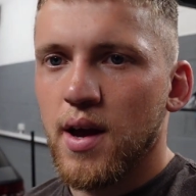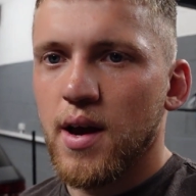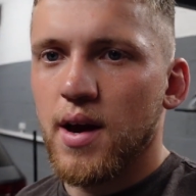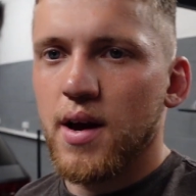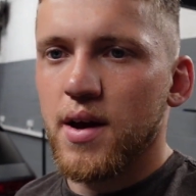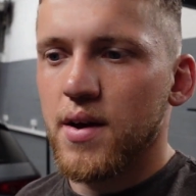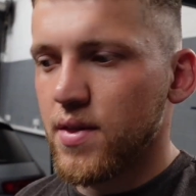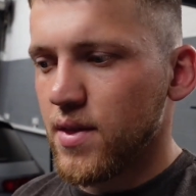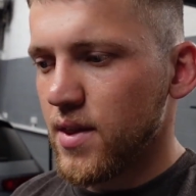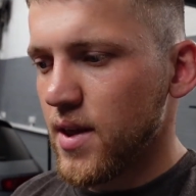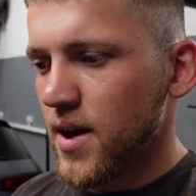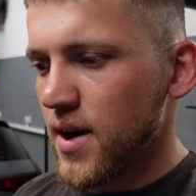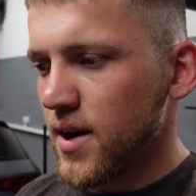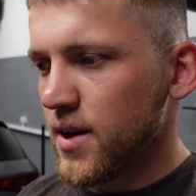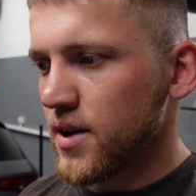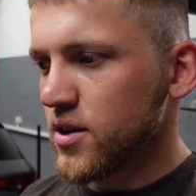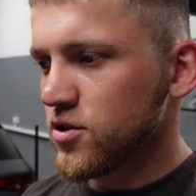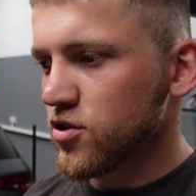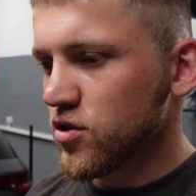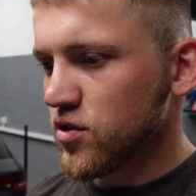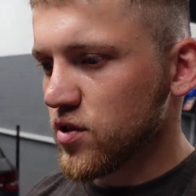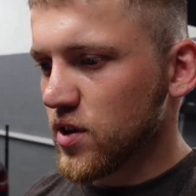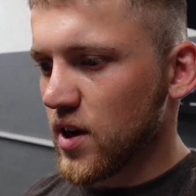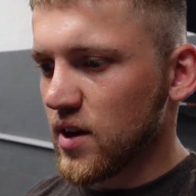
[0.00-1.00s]
And then
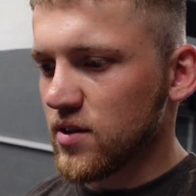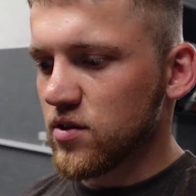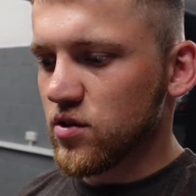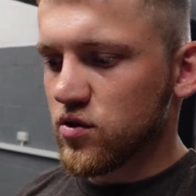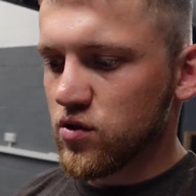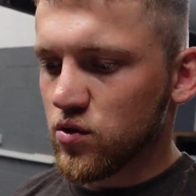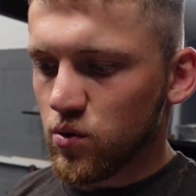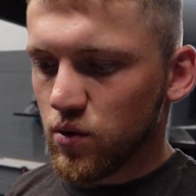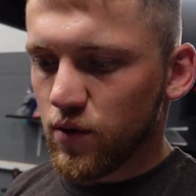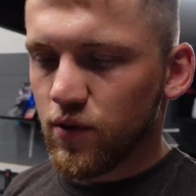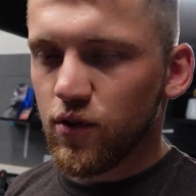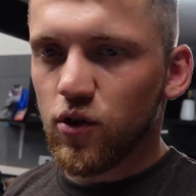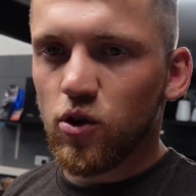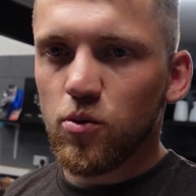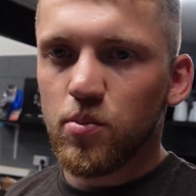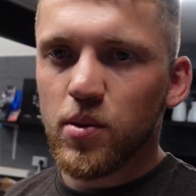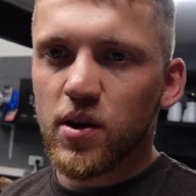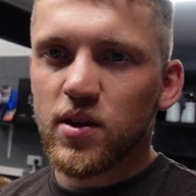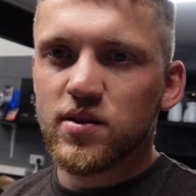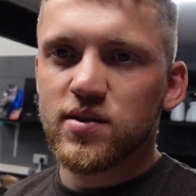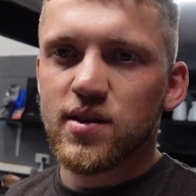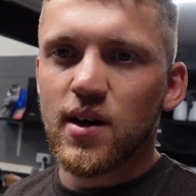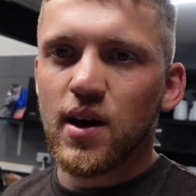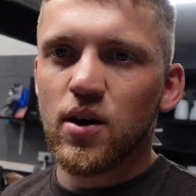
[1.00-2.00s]
it's just a case of sorting a few
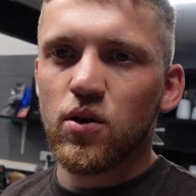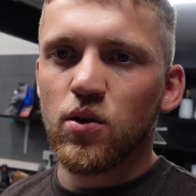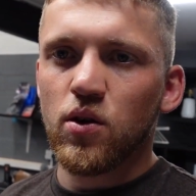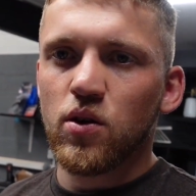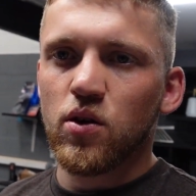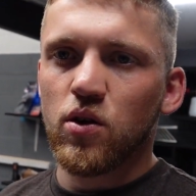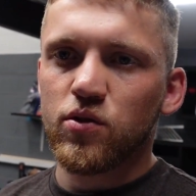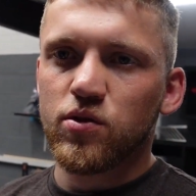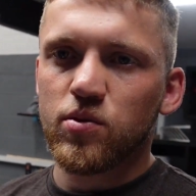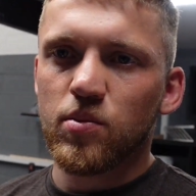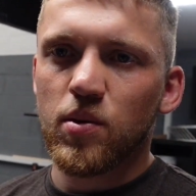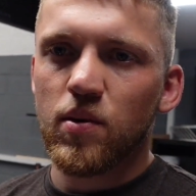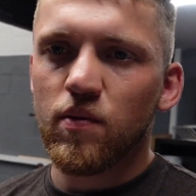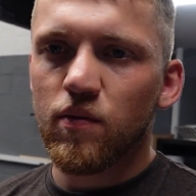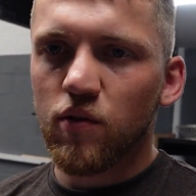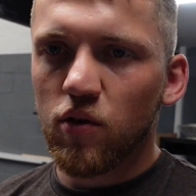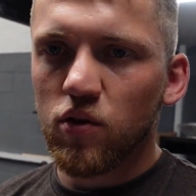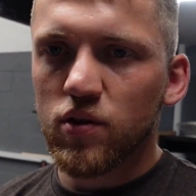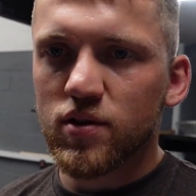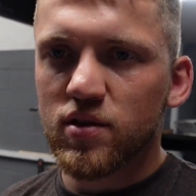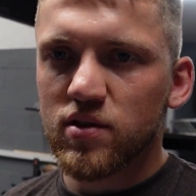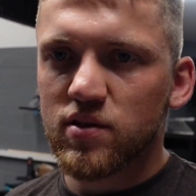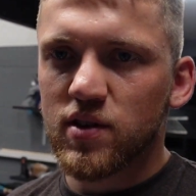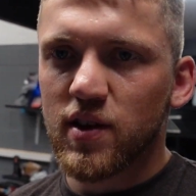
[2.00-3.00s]
bits out. I've got some
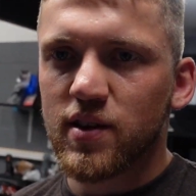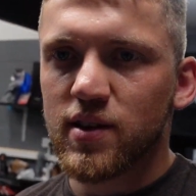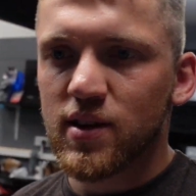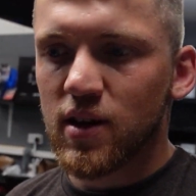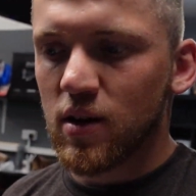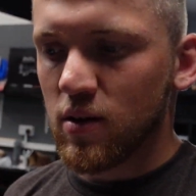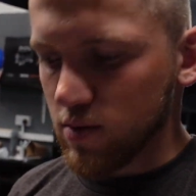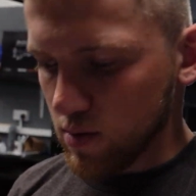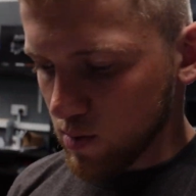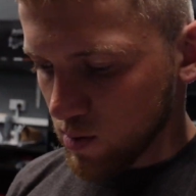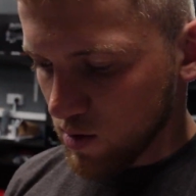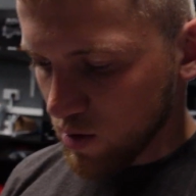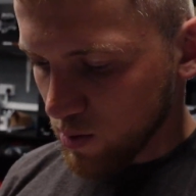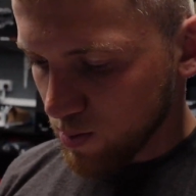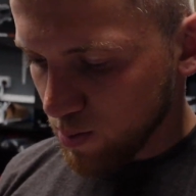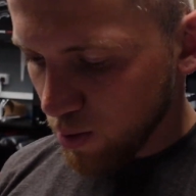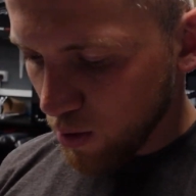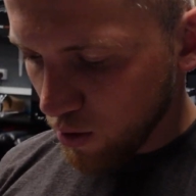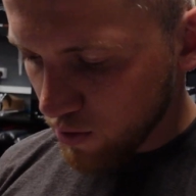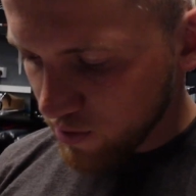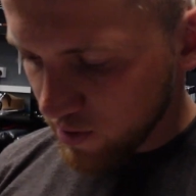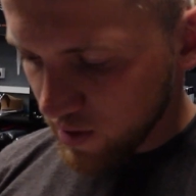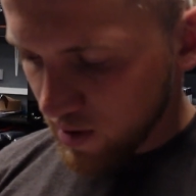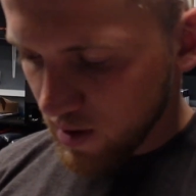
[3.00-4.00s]
invoices to send out, some
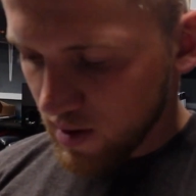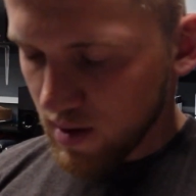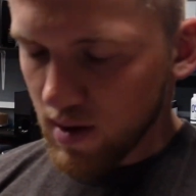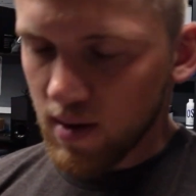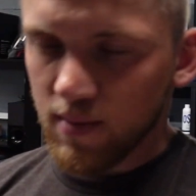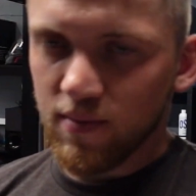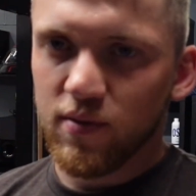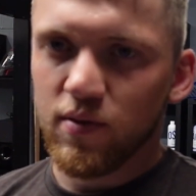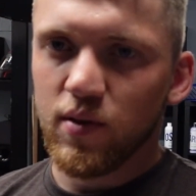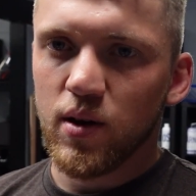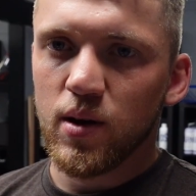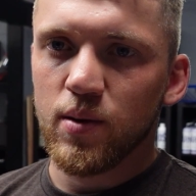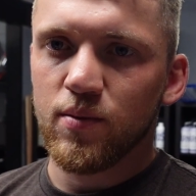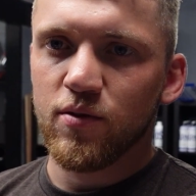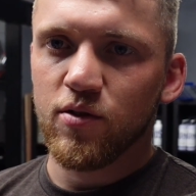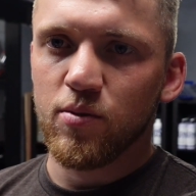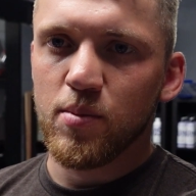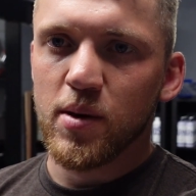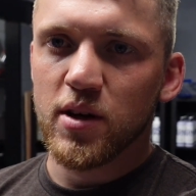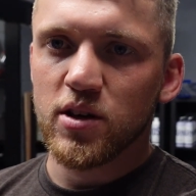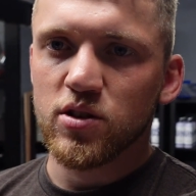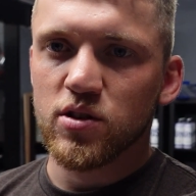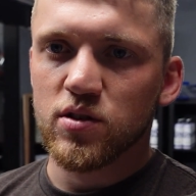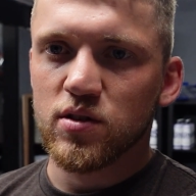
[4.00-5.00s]
deposit
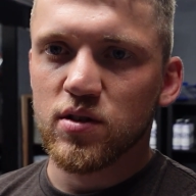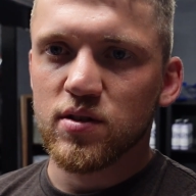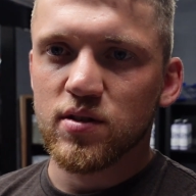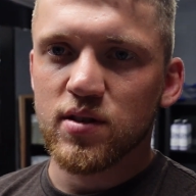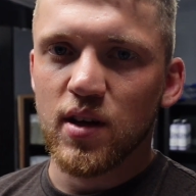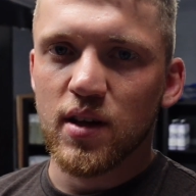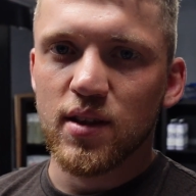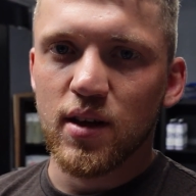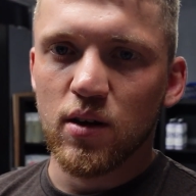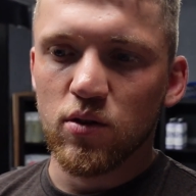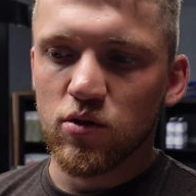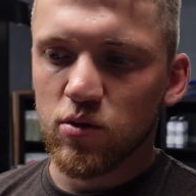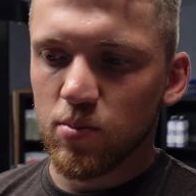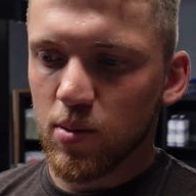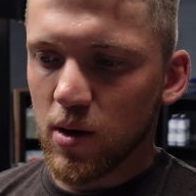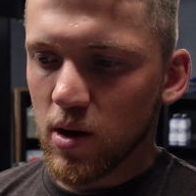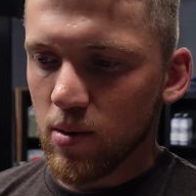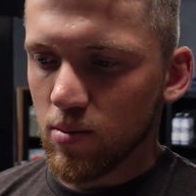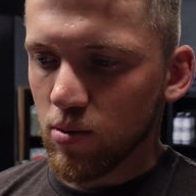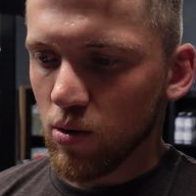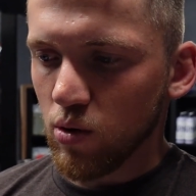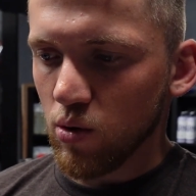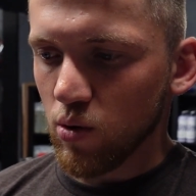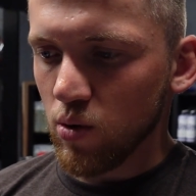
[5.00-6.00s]
information to send out to
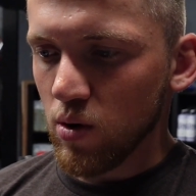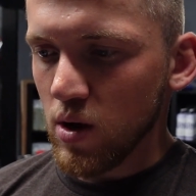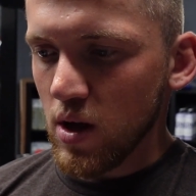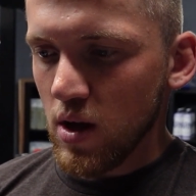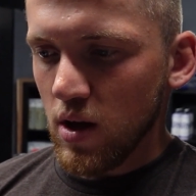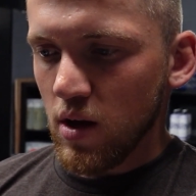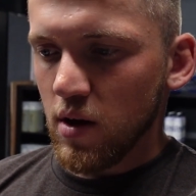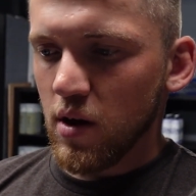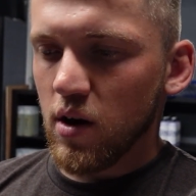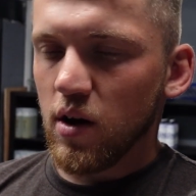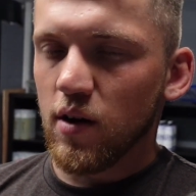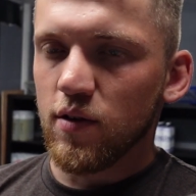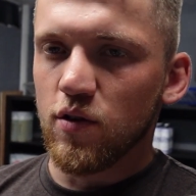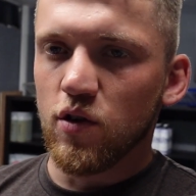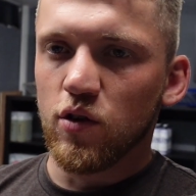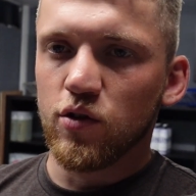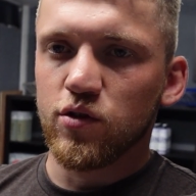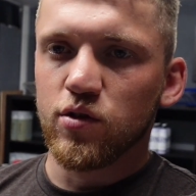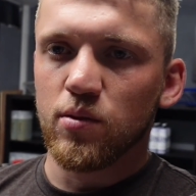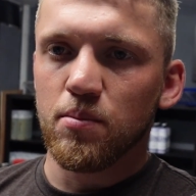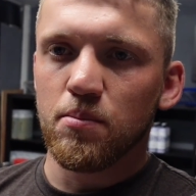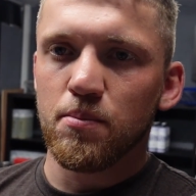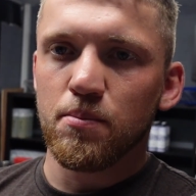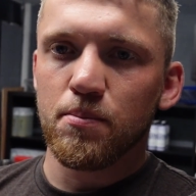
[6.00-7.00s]
people. I've got
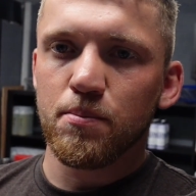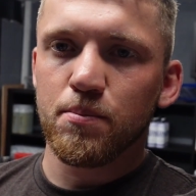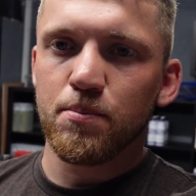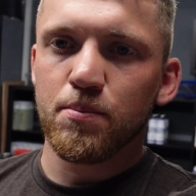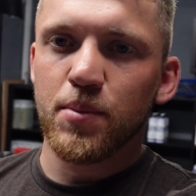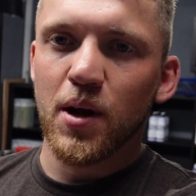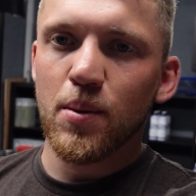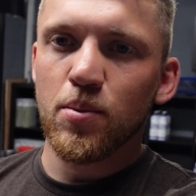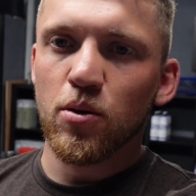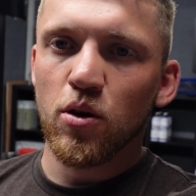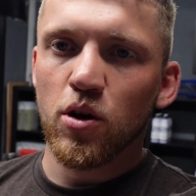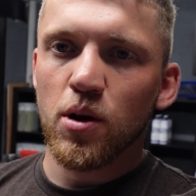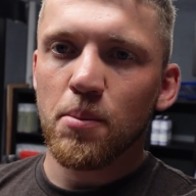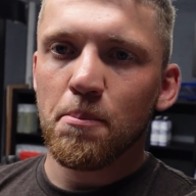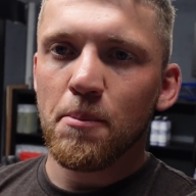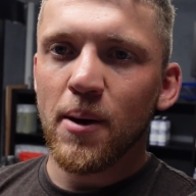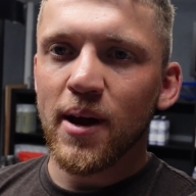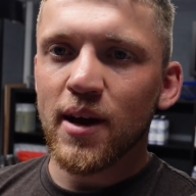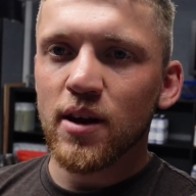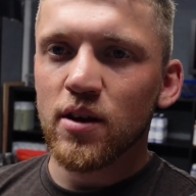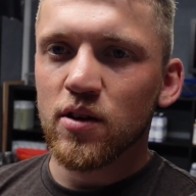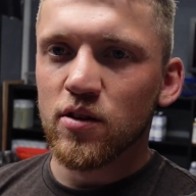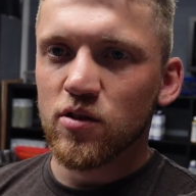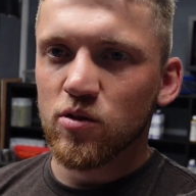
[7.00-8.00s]
some people on a
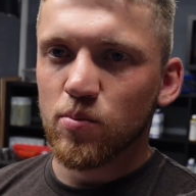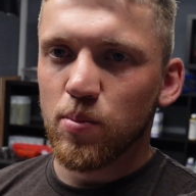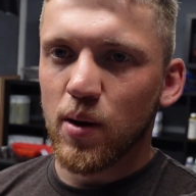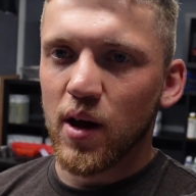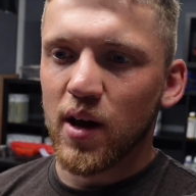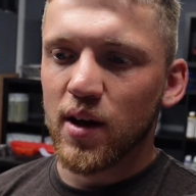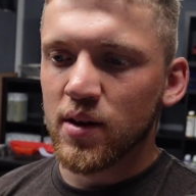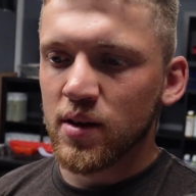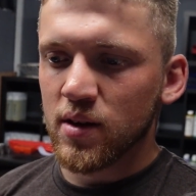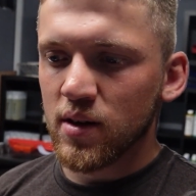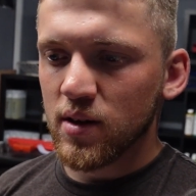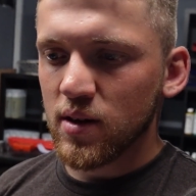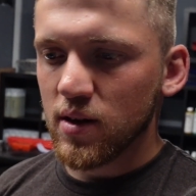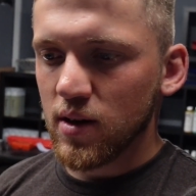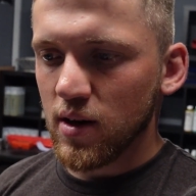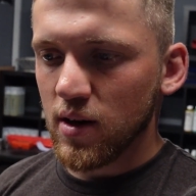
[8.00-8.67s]
maintenance plan,